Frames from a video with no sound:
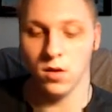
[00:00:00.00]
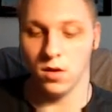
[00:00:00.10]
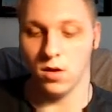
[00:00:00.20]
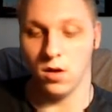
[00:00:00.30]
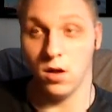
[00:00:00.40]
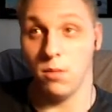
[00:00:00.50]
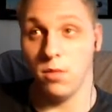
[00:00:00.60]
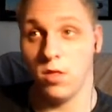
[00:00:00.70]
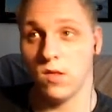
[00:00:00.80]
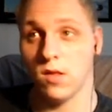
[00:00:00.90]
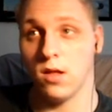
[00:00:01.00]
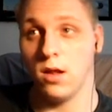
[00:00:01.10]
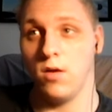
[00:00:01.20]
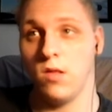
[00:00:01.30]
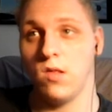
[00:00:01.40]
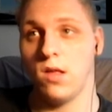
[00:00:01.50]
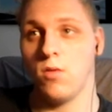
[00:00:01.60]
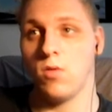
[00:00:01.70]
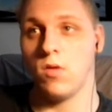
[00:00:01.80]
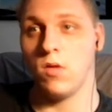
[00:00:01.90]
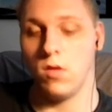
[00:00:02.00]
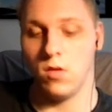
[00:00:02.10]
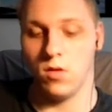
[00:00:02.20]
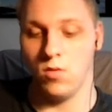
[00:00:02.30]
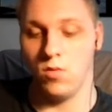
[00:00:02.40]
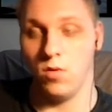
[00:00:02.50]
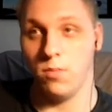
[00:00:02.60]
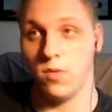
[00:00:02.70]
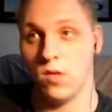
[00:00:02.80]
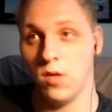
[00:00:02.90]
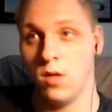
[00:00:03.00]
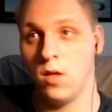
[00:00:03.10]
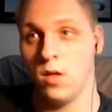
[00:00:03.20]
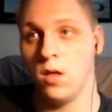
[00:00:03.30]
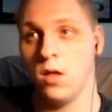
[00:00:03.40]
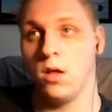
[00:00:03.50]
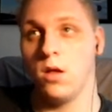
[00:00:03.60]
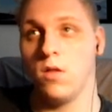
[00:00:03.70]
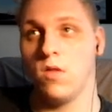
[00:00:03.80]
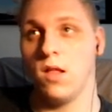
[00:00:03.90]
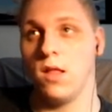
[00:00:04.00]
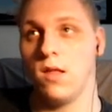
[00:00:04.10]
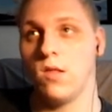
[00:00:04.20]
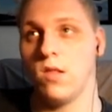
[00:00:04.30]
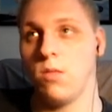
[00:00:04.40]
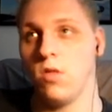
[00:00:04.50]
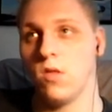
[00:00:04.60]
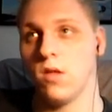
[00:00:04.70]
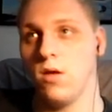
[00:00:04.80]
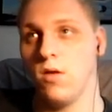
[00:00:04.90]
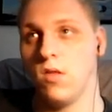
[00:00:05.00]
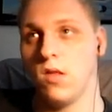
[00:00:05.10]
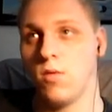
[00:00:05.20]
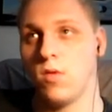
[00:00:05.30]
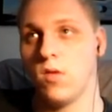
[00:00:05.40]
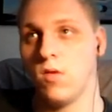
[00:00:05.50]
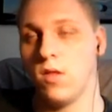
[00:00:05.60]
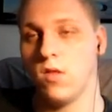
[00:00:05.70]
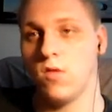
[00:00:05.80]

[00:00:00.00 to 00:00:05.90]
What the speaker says: Let me just clear this out. Whoops. CLS, let me just clear this out. So let's